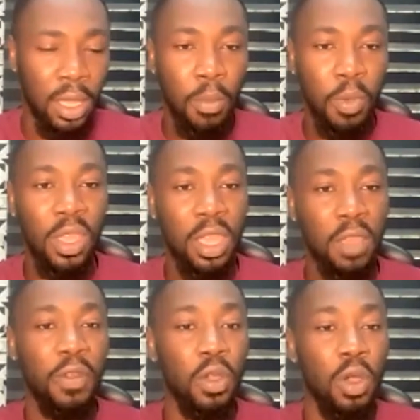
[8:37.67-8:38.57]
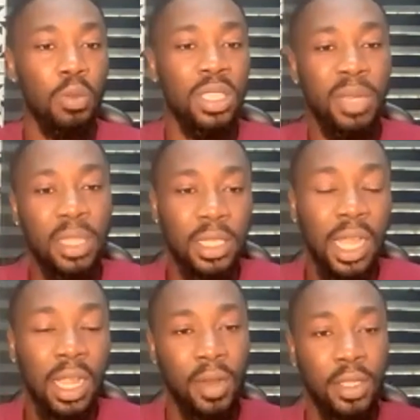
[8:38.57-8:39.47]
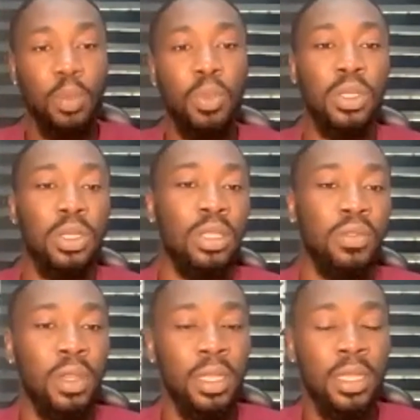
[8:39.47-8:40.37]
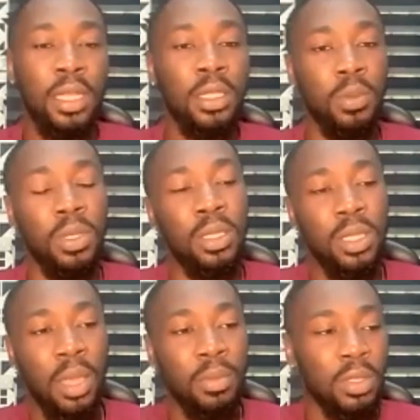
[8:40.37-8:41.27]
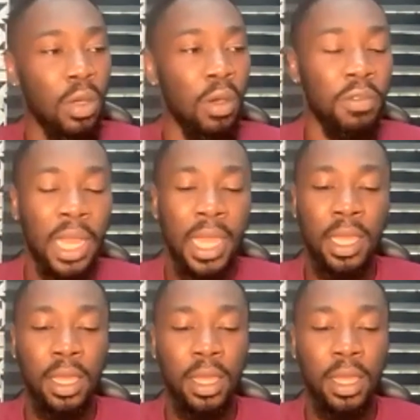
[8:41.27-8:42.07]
But if a community manager creates opportunity for leadership in terms of like